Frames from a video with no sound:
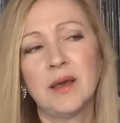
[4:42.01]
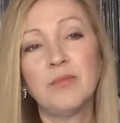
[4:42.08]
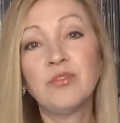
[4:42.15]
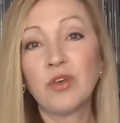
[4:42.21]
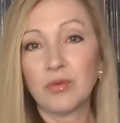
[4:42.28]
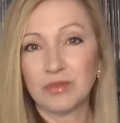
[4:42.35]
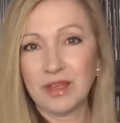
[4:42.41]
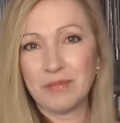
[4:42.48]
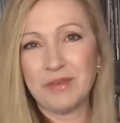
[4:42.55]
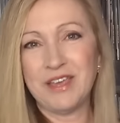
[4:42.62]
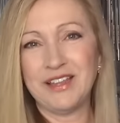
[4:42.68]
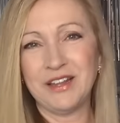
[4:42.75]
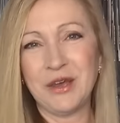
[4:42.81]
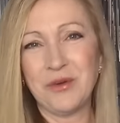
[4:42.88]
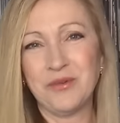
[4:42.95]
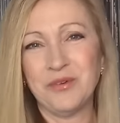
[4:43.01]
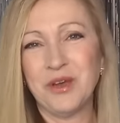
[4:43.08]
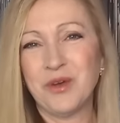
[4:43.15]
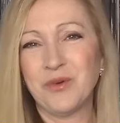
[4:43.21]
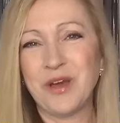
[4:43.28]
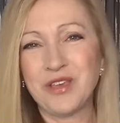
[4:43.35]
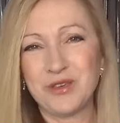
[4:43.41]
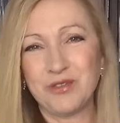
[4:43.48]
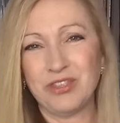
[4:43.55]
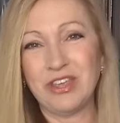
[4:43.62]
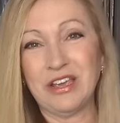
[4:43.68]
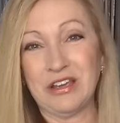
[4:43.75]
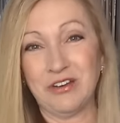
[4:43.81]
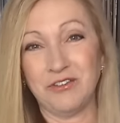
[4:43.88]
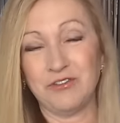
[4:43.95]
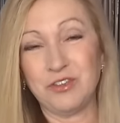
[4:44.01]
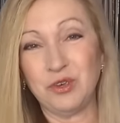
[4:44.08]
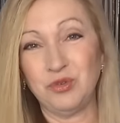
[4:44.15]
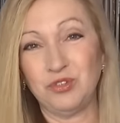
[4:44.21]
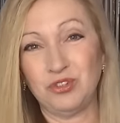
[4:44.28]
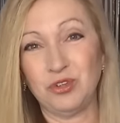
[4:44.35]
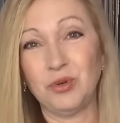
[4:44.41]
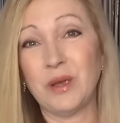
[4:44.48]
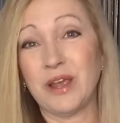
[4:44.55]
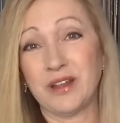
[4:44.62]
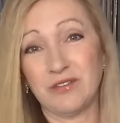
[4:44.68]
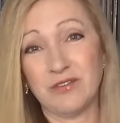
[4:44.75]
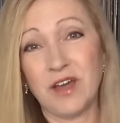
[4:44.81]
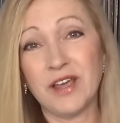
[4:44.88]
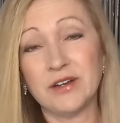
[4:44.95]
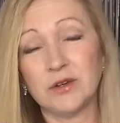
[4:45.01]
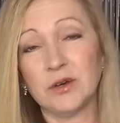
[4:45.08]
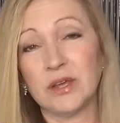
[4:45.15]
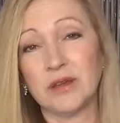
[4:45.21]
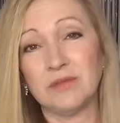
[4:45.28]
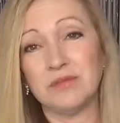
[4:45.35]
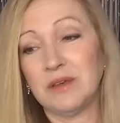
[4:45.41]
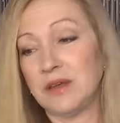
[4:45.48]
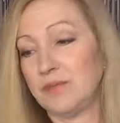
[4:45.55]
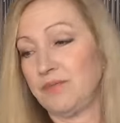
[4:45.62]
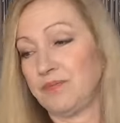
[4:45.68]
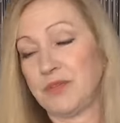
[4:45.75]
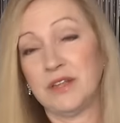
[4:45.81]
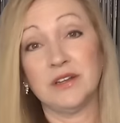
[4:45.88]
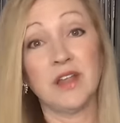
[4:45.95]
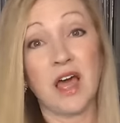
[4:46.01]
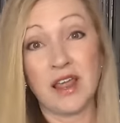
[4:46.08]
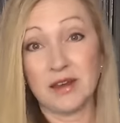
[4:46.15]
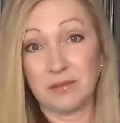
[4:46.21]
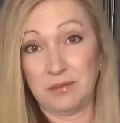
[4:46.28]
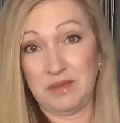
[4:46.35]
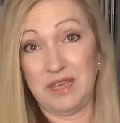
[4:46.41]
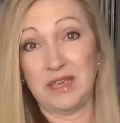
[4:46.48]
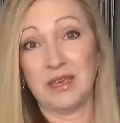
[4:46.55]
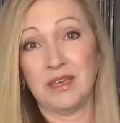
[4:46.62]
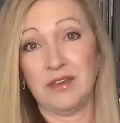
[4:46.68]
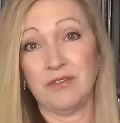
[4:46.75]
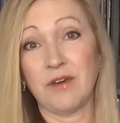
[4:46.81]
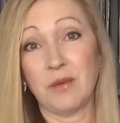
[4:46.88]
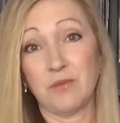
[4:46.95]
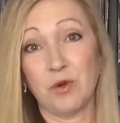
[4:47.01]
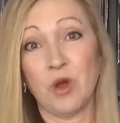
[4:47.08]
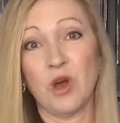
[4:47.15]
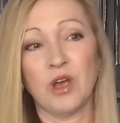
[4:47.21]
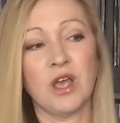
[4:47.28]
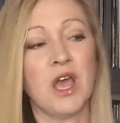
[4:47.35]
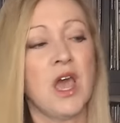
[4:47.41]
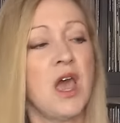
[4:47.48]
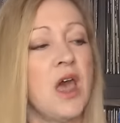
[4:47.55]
So let me know what you think of U2 and vinyl and enlighten me if I'm wrong.